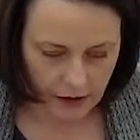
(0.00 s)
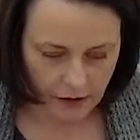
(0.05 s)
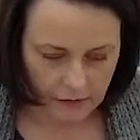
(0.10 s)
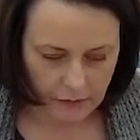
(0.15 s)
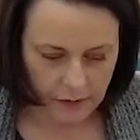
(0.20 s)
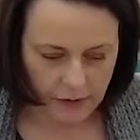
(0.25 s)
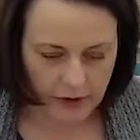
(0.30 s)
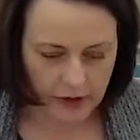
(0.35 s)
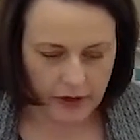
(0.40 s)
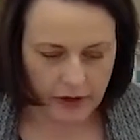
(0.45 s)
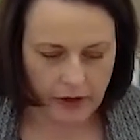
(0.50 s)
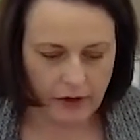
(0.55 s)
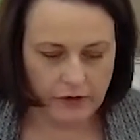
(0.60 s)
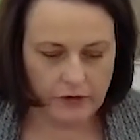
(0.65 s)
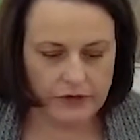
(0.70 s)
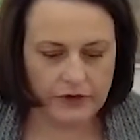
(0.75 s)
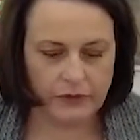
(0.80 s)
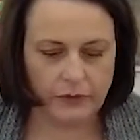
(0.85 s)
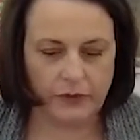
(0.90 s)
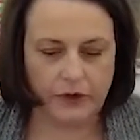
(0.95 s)
Everybody
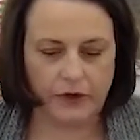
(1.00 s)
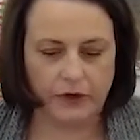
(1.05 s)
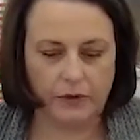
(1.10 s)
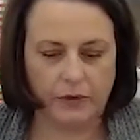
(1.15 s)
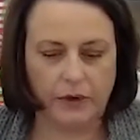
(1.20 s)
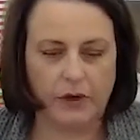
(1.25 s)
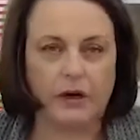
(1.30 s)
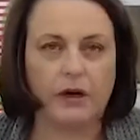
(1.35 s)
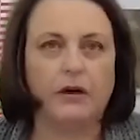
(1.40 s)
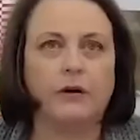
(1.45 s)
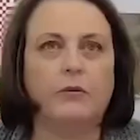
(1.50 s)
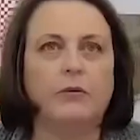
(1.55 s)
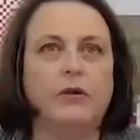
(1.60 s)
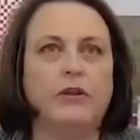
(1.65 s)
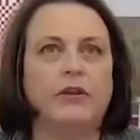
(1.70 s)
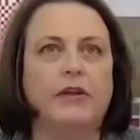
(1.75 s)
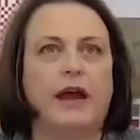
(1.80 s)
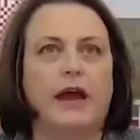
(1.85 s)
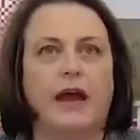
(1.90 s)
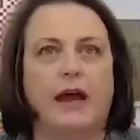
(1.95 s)
knows that when you're working
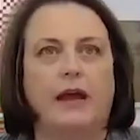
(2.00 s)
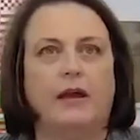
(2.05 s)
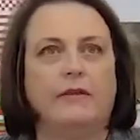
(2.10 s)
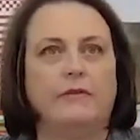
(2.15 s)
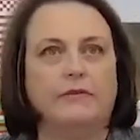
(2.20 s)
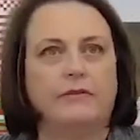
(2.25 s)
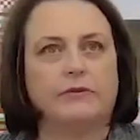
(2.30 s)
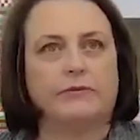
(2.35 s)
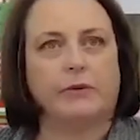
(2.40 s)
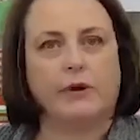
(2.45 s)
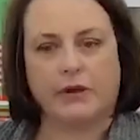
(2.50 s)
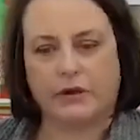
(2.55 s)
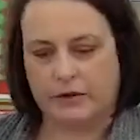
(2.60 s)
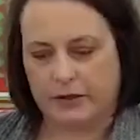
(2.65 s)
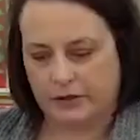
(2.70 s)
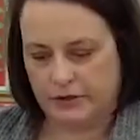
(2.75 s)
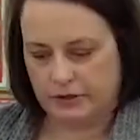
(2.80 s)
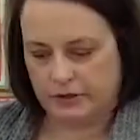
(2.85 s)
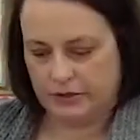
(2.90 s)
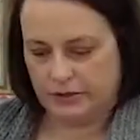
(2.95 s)
with eighths, whether
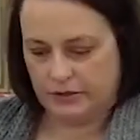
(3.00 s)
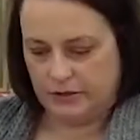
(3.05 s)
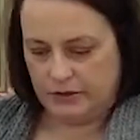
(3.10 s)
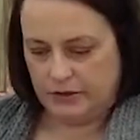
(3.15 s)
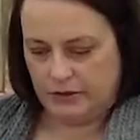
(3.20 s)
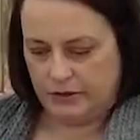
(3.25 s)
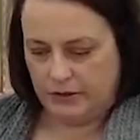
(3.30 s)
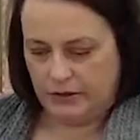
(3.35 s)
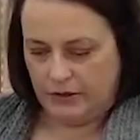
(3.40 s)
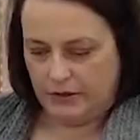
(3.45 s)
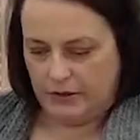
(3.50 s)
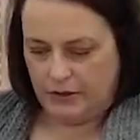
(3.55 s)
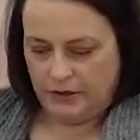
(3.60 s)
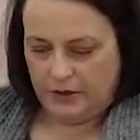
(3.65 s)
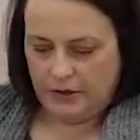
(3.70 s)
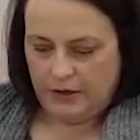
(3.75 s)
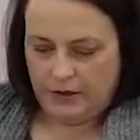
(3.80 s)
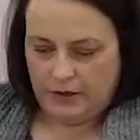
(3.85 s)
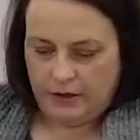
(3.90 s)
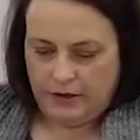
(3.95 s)
it's
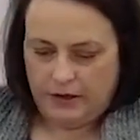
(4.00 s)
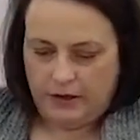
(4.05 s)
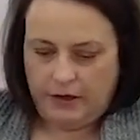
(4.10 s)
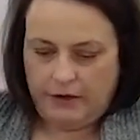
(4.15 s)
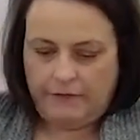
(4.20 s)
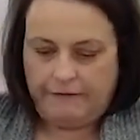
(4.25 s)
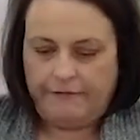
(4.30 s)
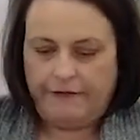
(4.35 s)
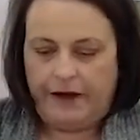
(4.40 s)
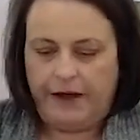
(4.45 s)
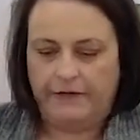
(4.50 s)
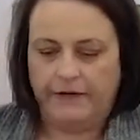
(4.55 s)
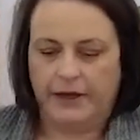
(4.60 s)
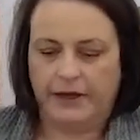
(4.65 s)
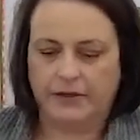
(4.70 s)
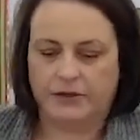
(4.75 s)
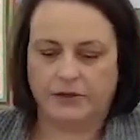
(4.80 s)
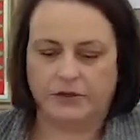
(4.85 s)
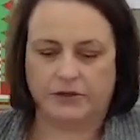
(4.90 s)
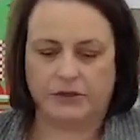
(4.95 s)

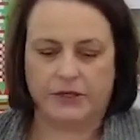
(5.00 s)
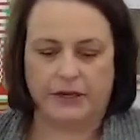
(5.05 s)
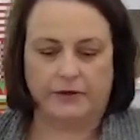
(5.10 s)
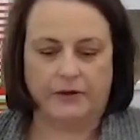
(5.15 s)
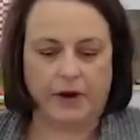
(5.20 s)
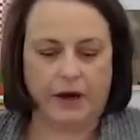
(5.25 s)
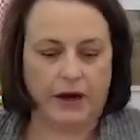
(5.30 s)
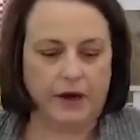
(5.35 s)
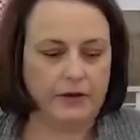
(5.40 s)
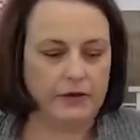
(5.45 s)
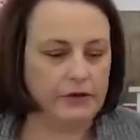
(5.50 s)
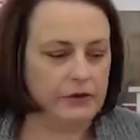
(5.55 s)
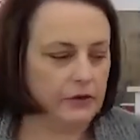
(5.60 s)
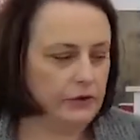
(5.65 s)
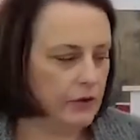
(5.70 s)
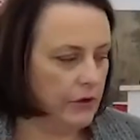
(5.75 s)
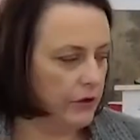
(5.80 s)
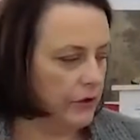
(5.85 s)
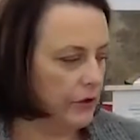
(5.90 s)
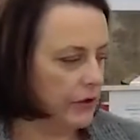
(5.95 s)
5/8 or 7/8, you
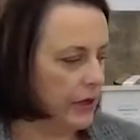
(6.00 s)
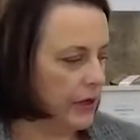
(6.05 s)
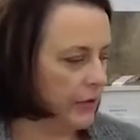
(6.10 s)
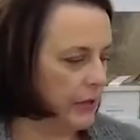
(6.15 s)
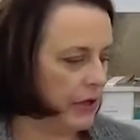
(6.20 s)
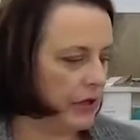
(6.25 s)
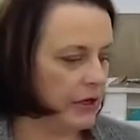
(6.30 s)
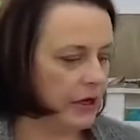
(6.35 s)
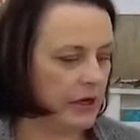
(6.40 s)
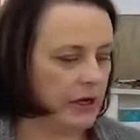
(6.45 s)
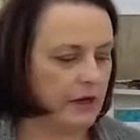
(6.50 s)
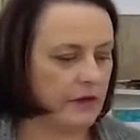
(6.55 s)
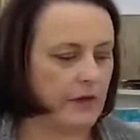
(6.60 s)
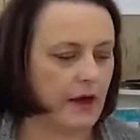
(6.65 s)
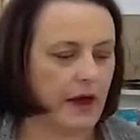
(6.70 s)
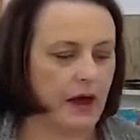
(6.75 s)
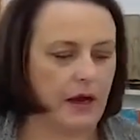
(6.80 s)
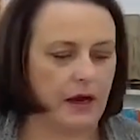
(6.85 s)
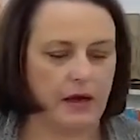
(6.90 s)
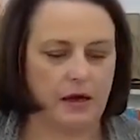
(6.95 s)
know you're going to be cutting
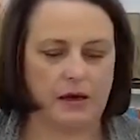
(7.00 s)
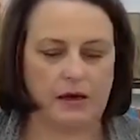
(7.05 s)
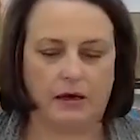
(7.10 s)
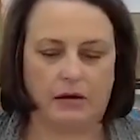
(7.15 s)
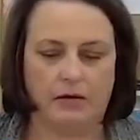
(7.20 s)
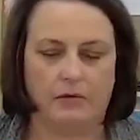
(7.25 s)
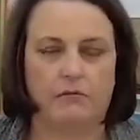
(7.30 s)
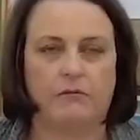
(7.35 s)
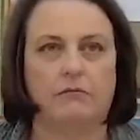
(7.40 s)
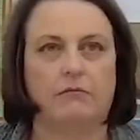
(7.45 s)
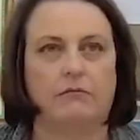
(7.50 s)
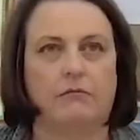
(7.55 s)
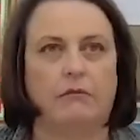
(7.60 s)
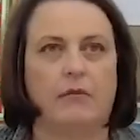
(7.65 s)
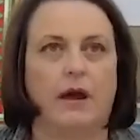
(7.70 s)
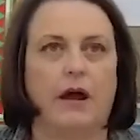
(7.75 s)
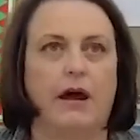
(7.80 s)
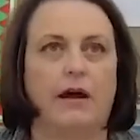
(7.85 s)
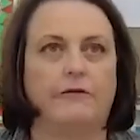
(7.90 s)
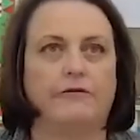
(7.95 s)
that in
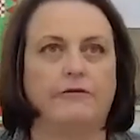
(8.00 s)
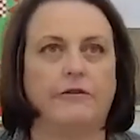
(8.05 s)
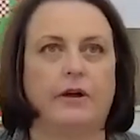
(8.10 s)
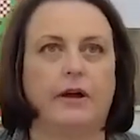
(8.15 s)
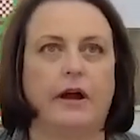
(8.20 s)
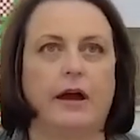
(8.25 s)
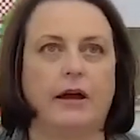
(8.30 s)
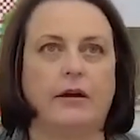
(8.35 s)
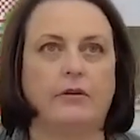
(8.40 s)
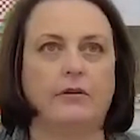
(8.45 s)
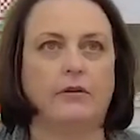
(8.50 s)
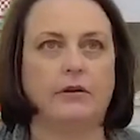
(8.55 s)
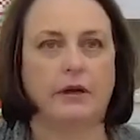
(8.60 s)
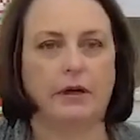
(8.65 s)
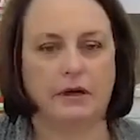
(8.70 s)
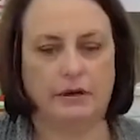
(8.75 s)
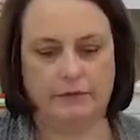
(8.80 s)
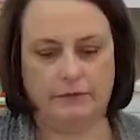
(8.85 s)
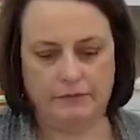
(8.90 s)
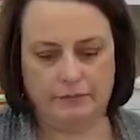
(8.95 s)
half
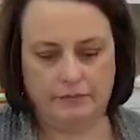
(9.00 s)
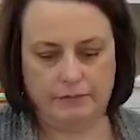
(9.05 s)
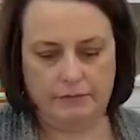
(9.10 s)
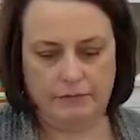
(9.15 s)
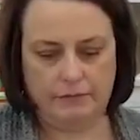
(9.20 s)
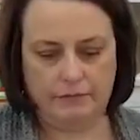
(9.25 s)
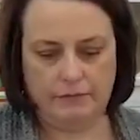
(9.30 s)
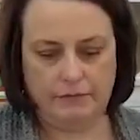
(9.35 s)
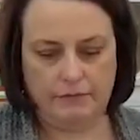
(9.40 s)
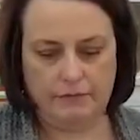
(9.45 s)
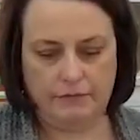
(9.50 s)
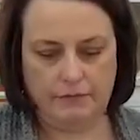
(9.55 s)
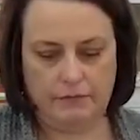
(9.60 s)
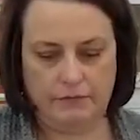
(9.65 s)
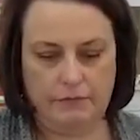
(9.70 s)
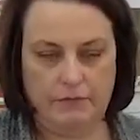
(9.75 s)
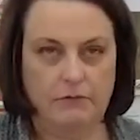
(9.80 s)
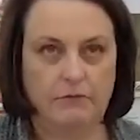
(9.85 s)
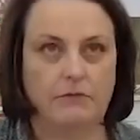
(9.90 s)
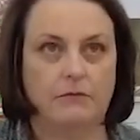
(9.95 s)
diagonally.
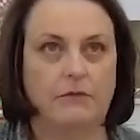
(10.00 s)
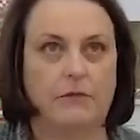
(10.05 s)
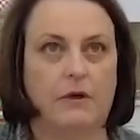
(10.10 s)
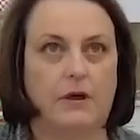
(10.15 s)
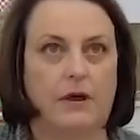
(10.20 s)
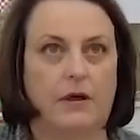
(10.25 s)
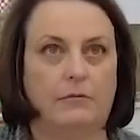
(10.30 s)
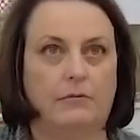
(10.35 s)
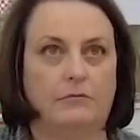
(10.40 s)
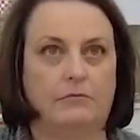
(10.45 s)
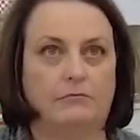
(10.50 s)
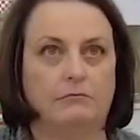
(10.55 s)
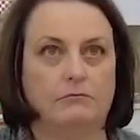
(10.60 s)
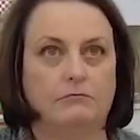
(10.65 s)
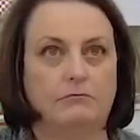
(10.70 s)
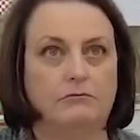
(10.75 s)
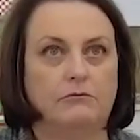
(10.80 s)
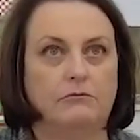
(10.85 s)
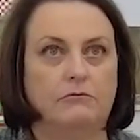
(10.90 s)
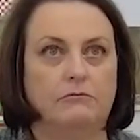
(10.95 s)
I'm
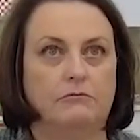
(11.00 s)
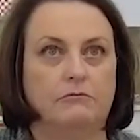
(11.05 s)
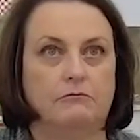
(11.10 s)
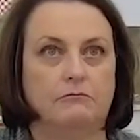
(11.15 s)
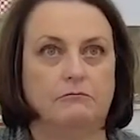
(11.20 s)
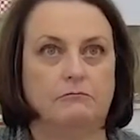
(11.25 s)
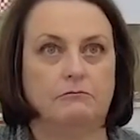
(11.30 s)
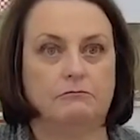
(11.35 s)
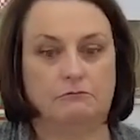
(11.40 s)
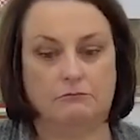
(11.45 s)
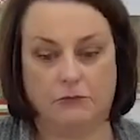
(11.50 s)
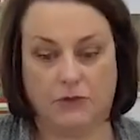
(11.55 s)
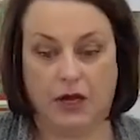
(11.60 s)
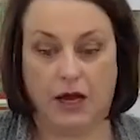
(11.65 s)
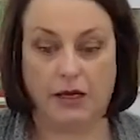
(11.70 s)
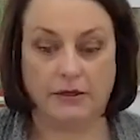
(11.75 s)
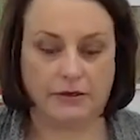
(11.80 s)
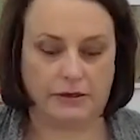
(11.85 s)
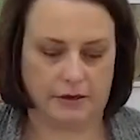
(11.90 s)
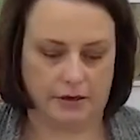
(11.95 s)

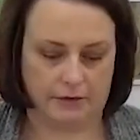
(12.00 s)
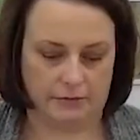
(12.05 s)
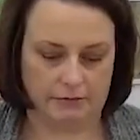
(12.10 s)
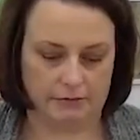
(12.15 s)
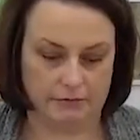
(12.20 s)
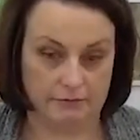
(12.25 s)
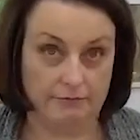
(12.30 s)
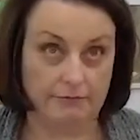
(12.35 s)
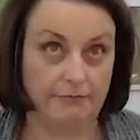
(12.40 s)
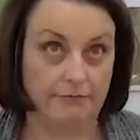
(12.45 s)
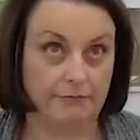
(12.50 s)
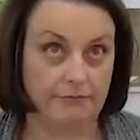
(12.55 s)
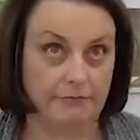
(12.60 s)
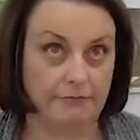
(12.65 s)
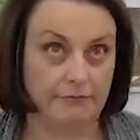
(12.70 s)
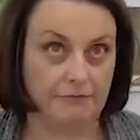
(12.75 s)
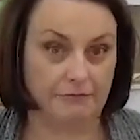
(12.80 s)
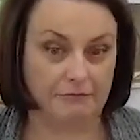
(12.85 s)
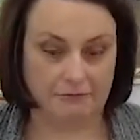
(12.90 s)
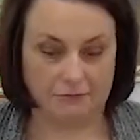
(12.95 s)
guessing.
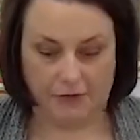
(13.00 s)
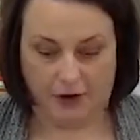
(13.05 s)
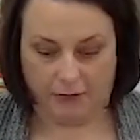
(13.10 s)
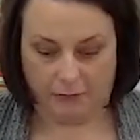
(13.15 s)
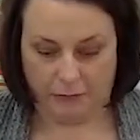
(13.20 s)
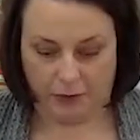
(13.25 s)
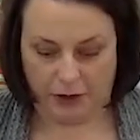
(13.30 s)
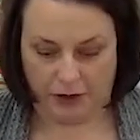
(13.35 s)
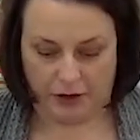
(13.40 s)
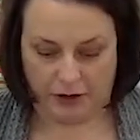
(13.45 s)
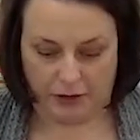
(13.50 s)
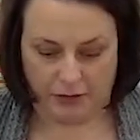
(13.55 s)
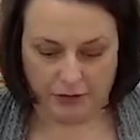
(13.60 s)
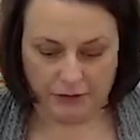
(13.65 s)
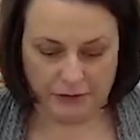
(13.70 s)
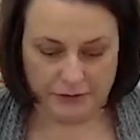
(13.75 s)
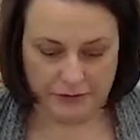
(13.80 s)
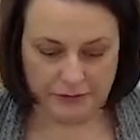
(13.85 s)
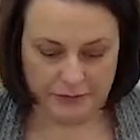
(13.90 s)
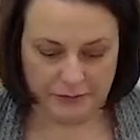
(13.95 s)
Everybody
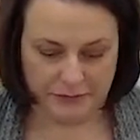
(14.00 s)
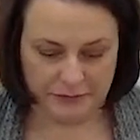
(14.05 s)
knows.